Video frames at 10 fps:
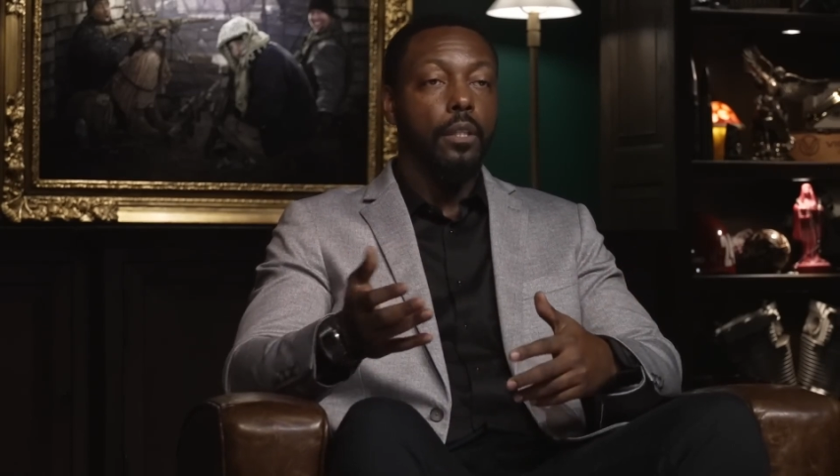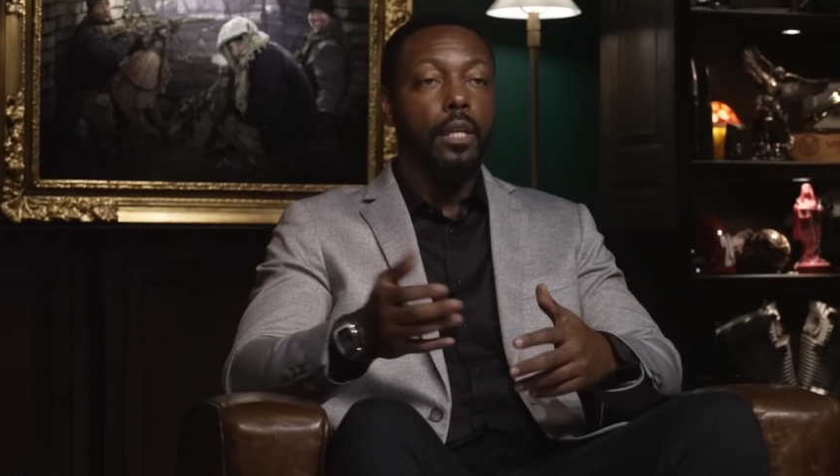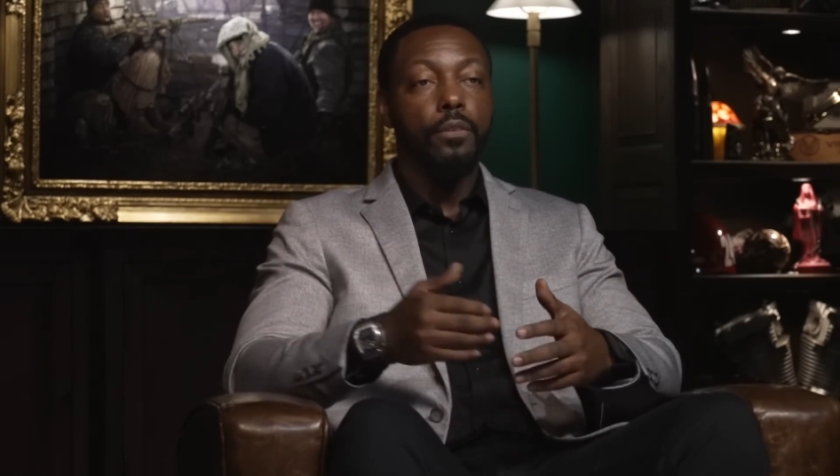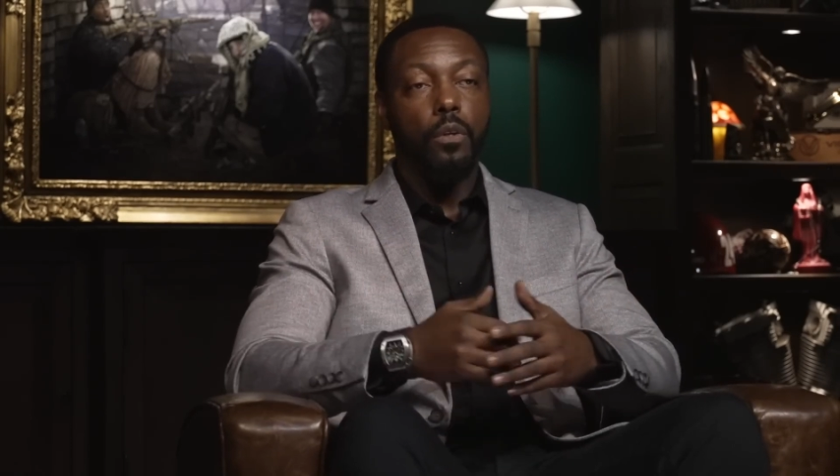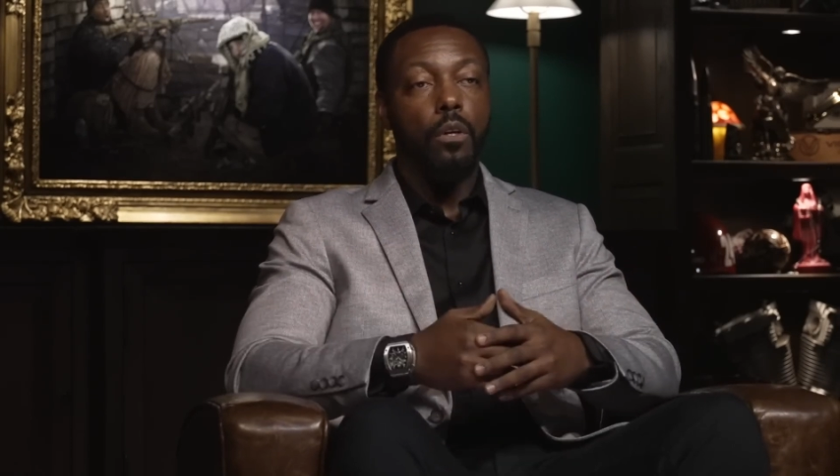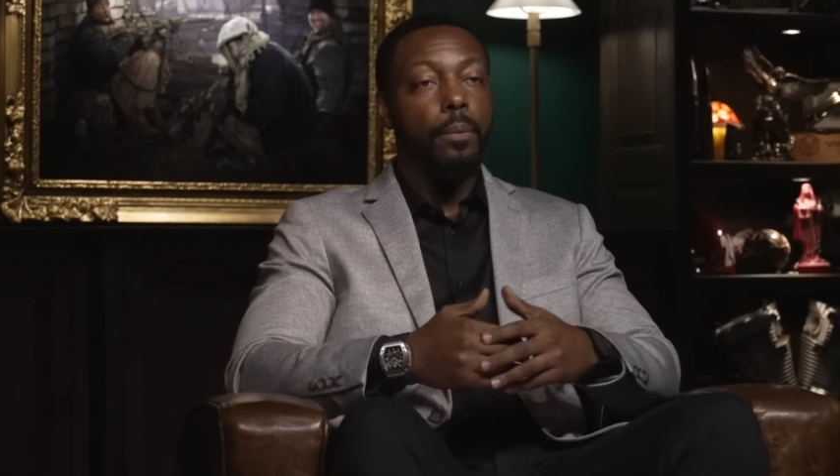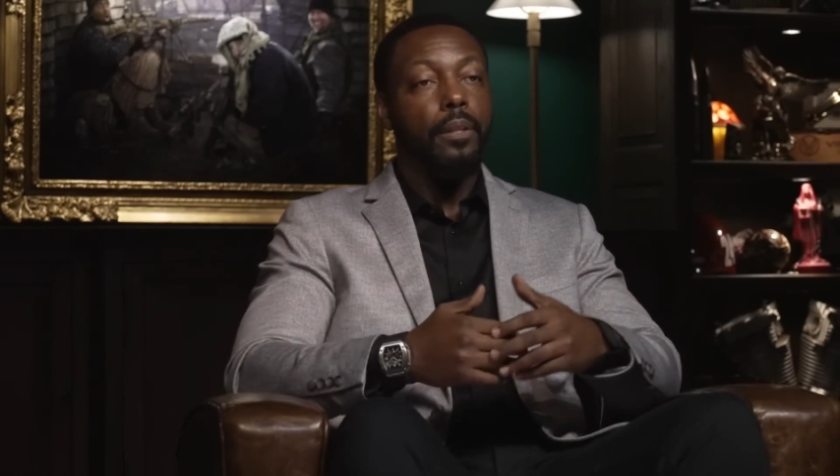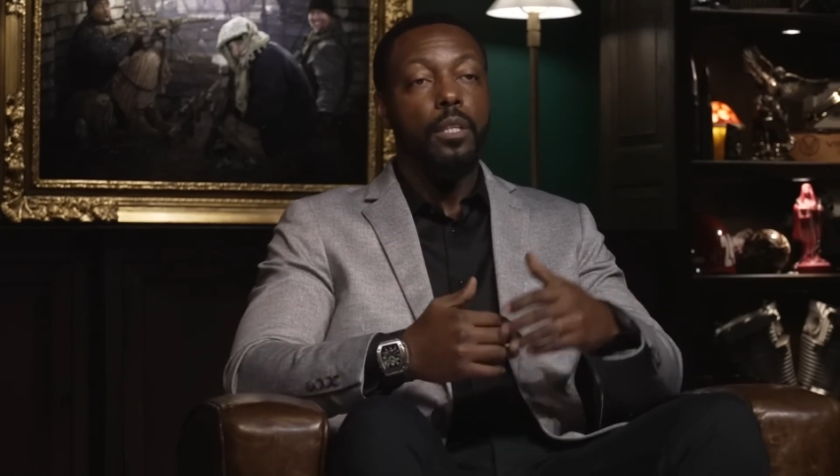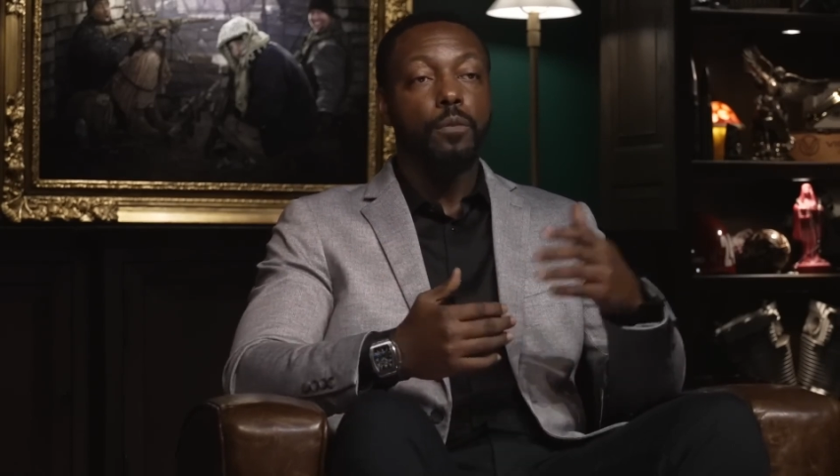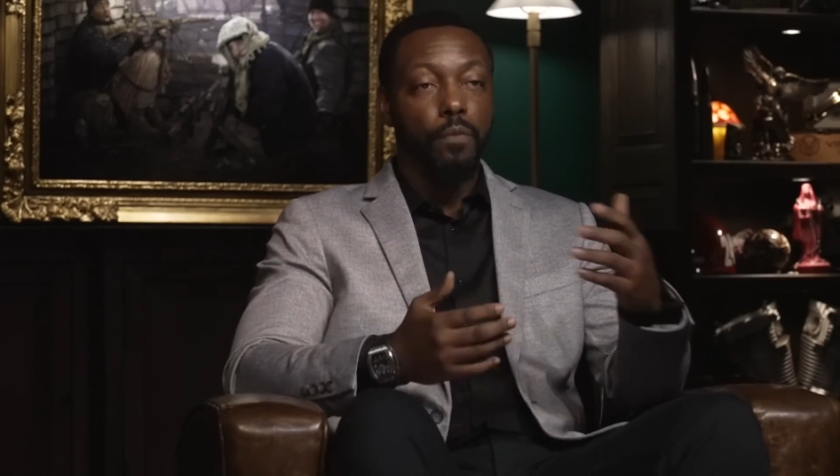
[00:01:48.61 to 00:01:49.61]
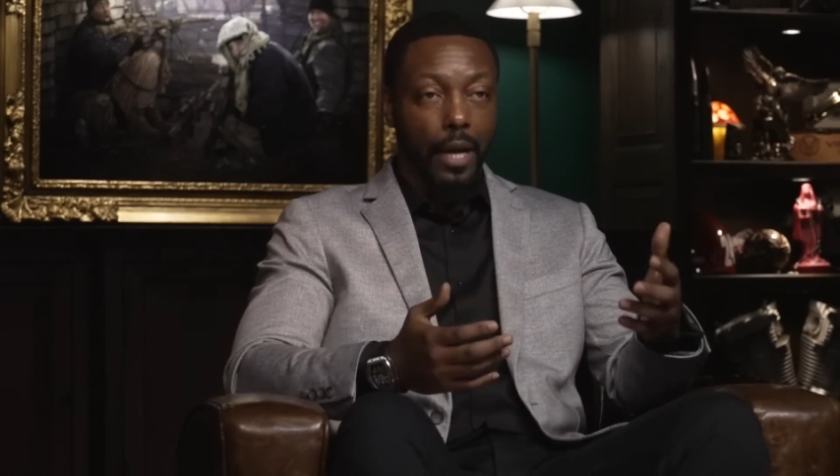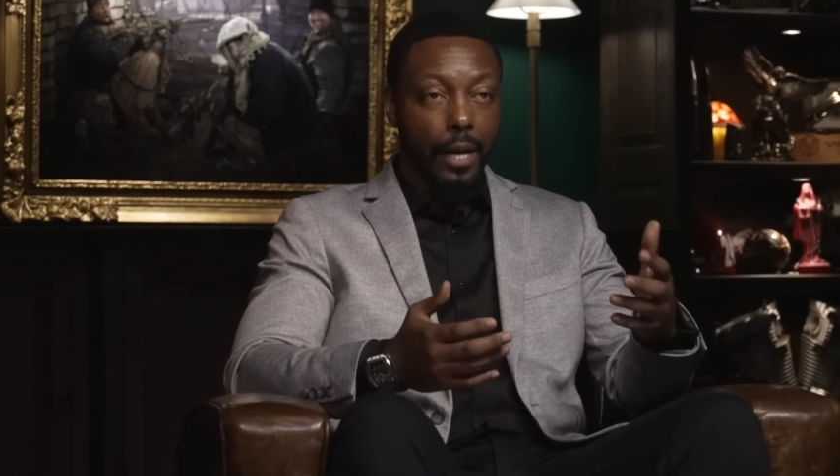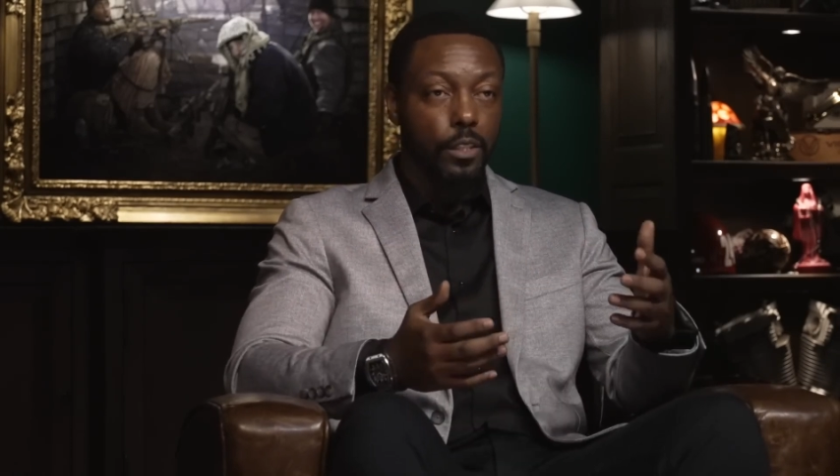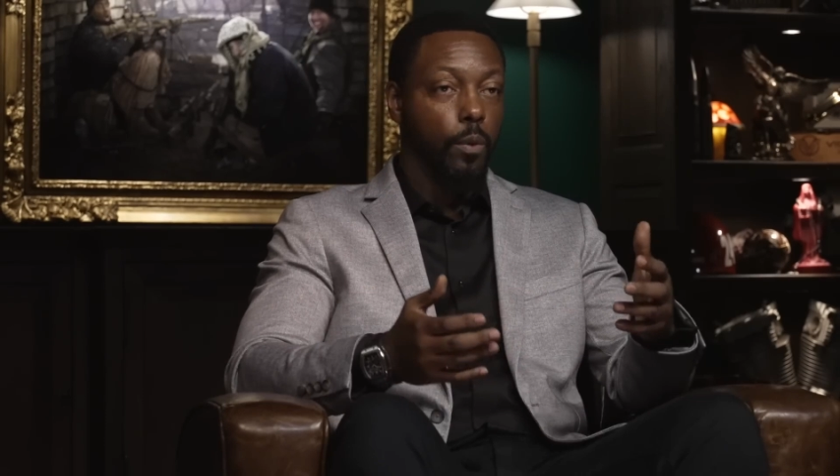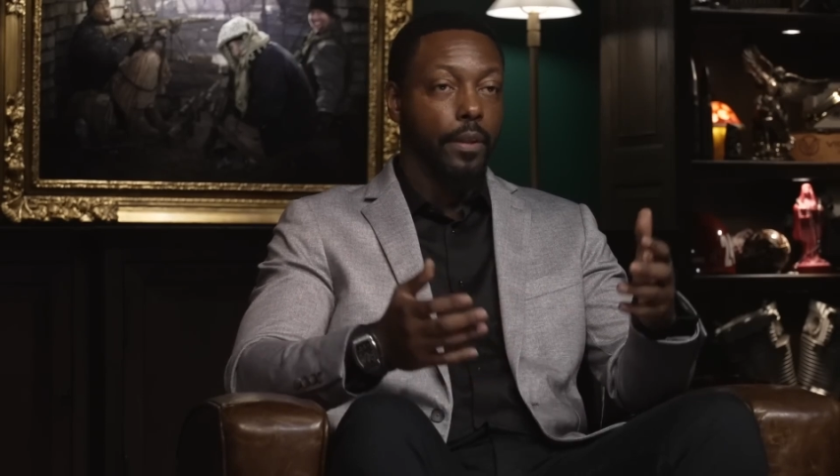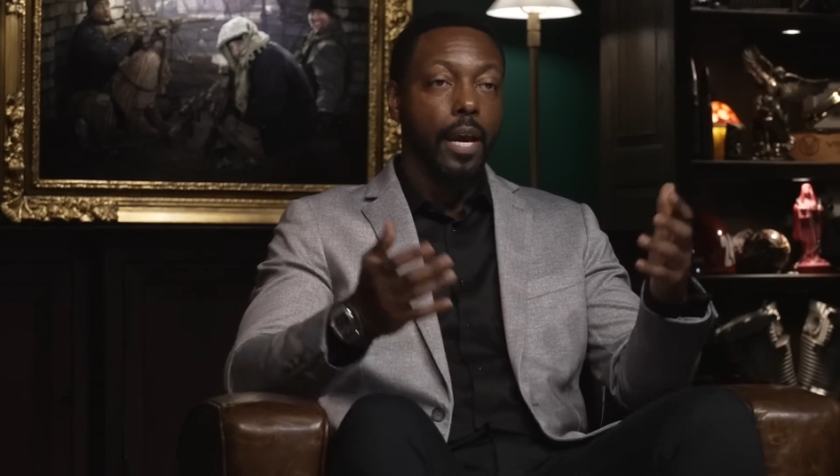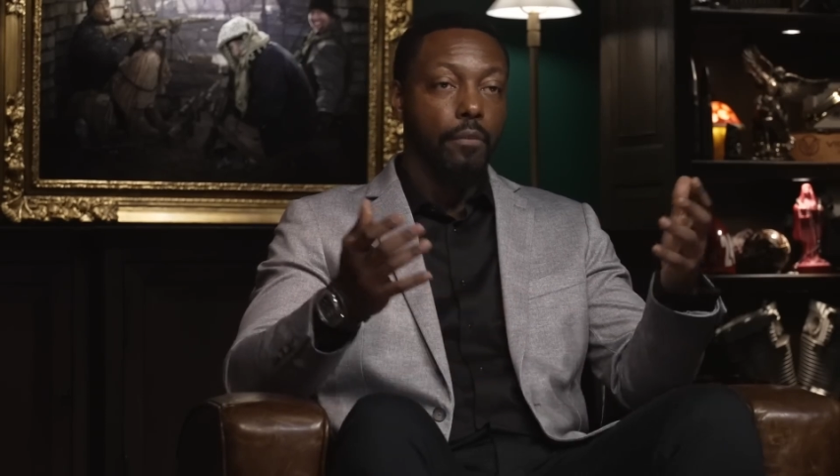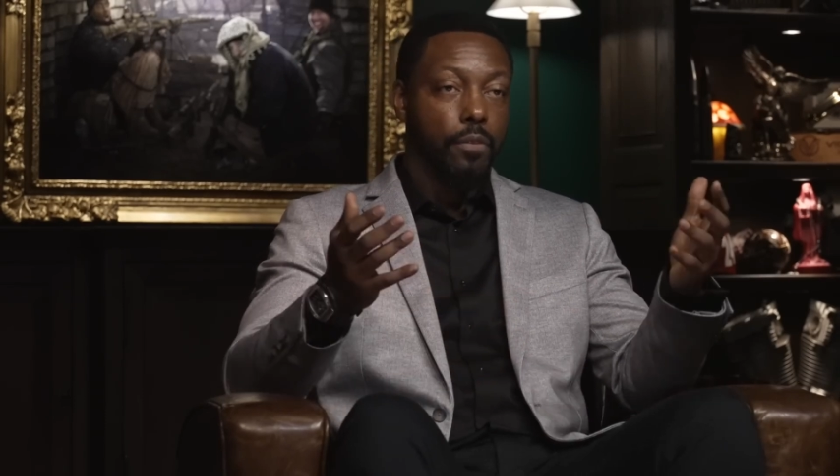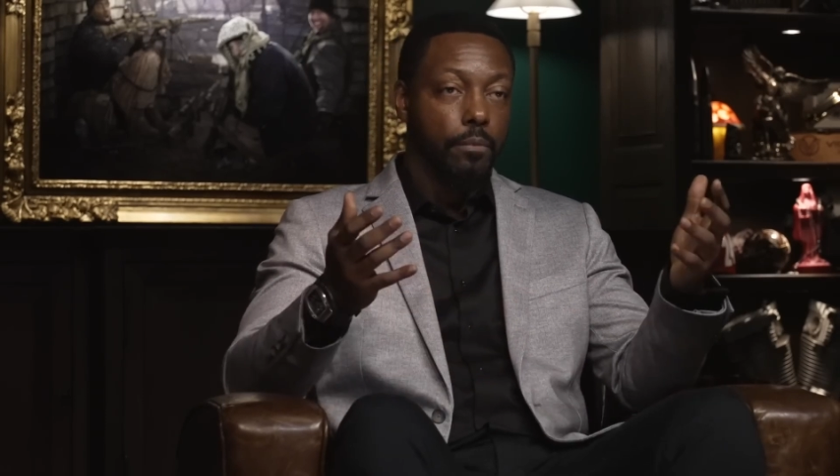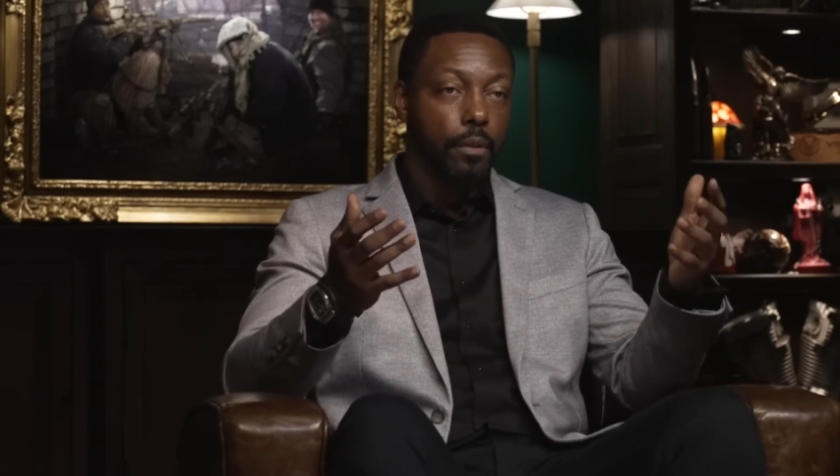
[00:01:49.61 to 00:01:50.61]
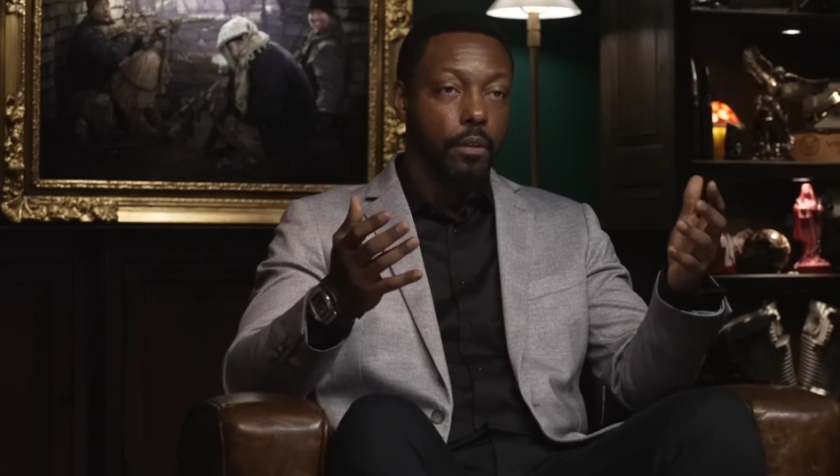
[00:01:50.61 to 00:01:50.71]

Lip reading: and they've shown up at these flights where they have the